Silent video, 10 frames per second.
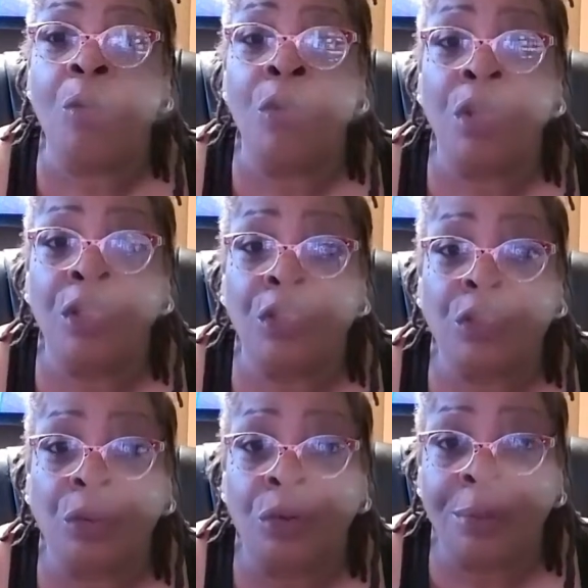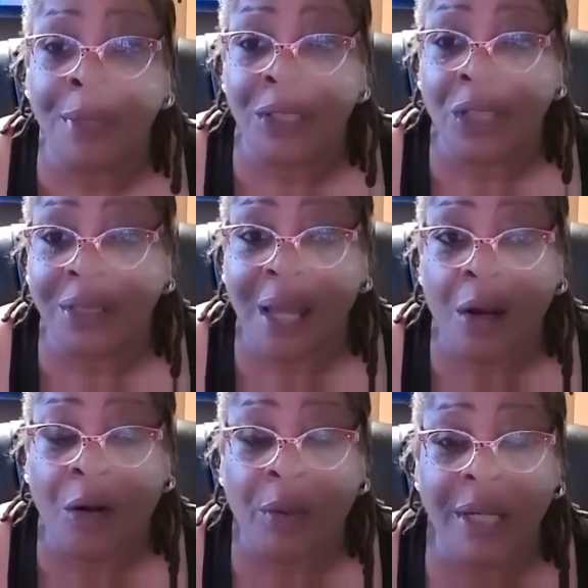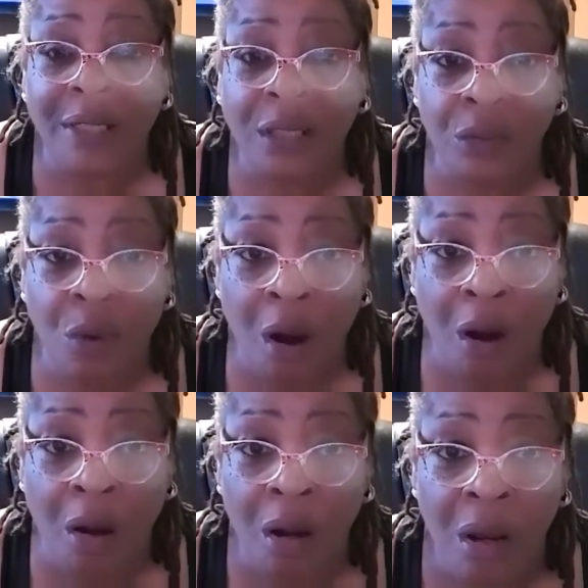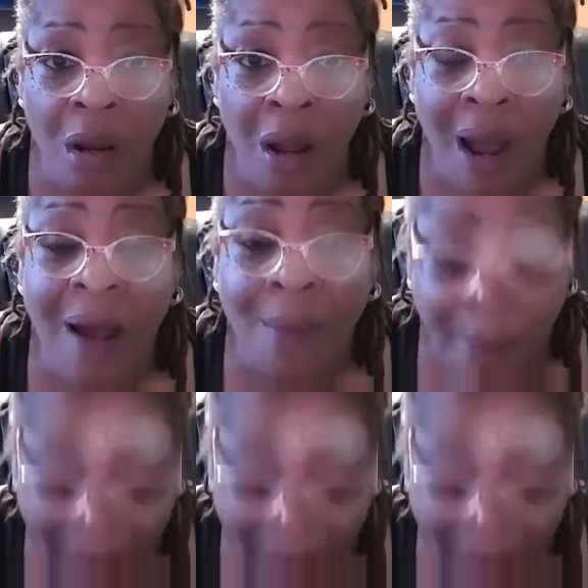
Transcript: You are really showing me just how crazy you are,